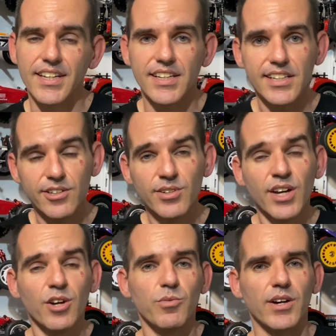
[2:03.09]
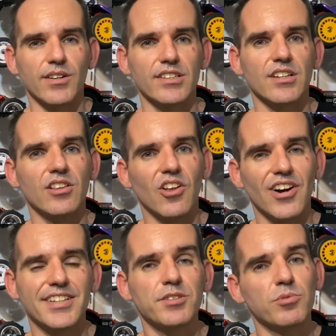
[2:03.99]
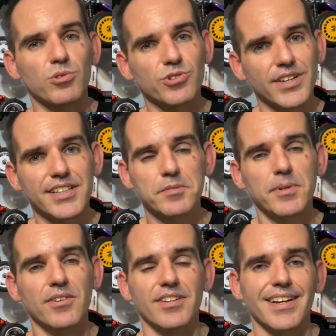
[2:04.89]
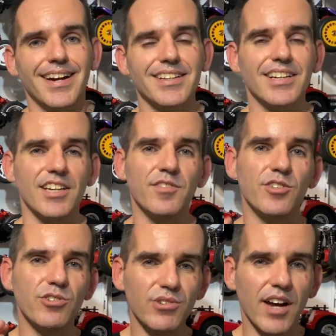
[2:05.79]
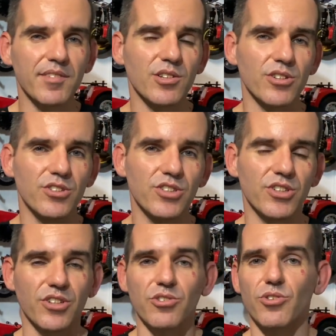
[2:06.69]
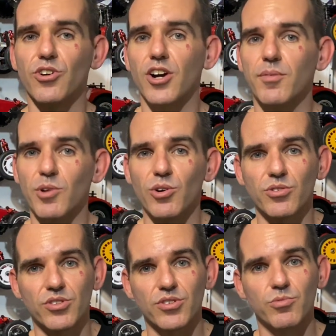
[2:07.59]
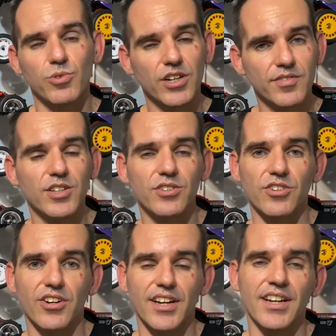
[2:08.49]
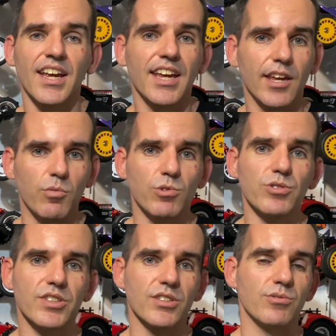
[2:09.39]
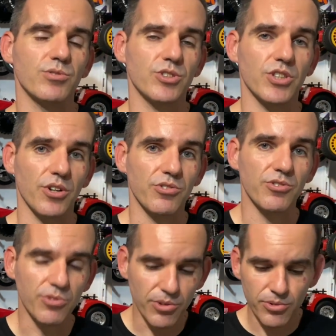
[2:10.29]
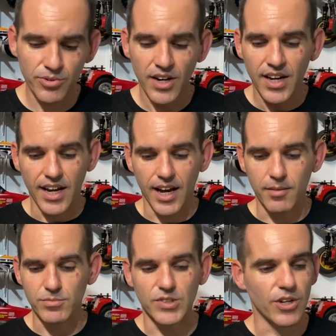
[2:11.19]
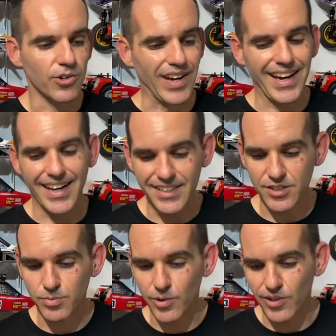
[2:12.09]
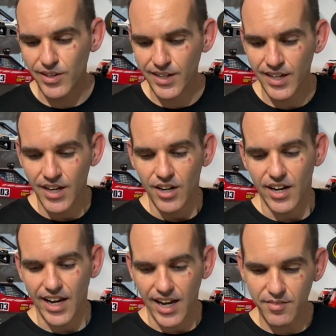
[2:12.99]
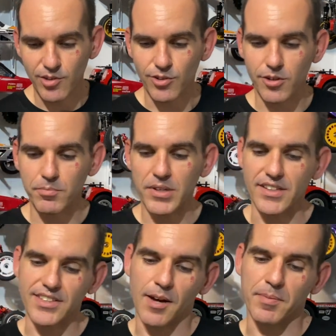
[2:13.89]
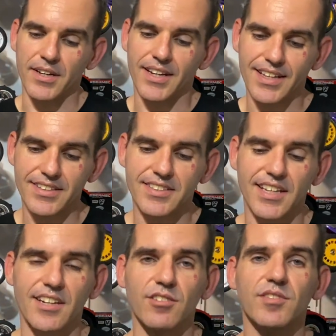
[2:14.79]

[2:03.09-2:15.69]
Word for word: yellow, where it is a lighter, more transparent colour. If you do have a lot of dirt and grime on whatever you're dyeing, it will still show through. So hence why I have gone and picked up another set of